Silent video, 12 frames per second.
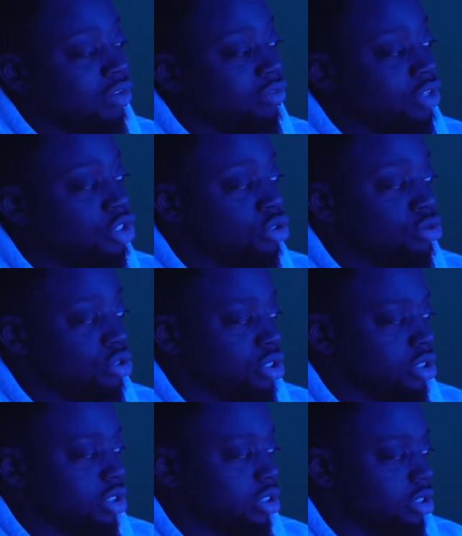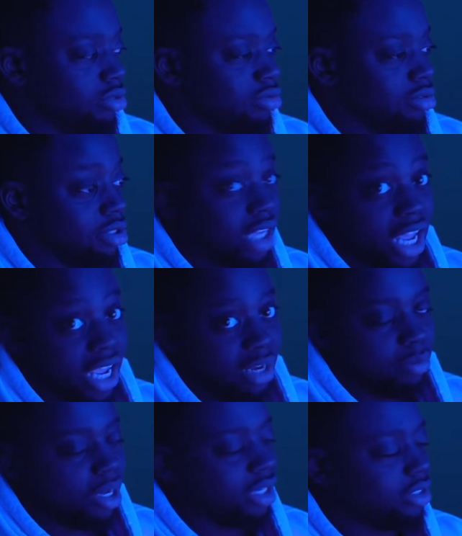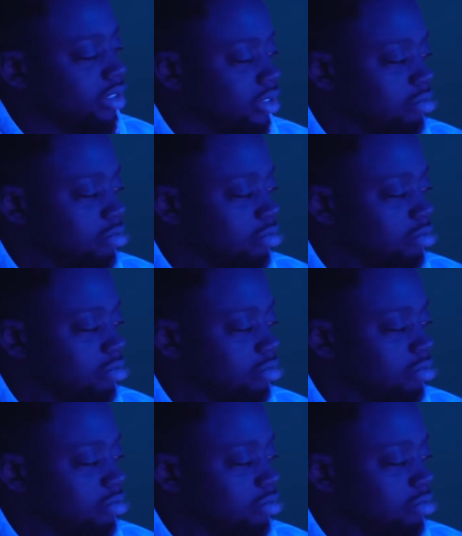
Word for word: reduce the head pain,